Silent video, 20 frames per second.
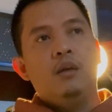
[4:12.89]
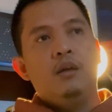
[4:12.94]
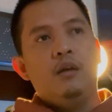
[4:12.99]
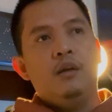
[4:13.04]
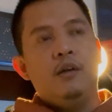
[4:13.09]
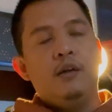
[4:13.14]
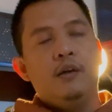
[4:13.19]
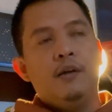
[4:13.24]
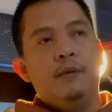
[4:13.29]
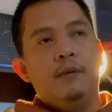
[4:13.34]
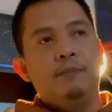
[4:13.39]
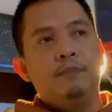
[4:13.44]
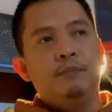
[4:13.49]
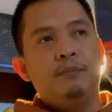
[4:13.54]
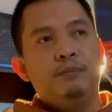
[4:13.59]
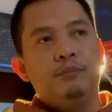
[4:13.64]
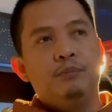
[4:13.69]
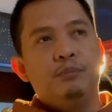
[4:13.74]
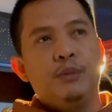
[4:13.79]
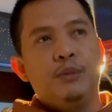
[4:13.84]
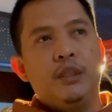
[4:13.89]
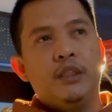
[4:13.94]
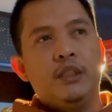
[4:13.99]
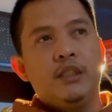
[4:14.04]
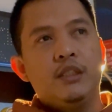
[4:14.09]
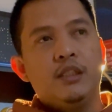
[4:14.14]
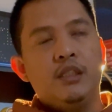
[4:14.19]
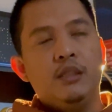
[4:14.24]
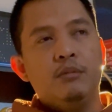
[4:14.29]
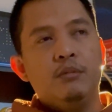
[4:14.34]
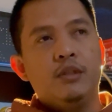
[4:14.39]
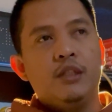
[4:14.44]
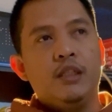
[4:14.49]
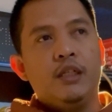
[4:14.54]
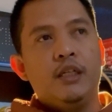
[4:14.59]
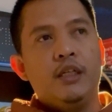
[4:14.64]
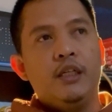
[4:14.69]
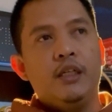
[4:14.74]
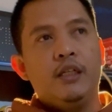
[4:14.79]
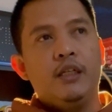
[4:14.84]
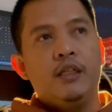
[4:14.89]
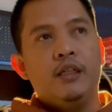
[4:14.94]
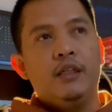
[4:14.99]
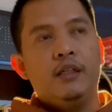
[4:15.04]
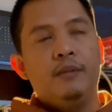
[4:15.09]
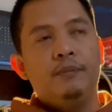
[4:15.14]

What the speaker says: But it seems like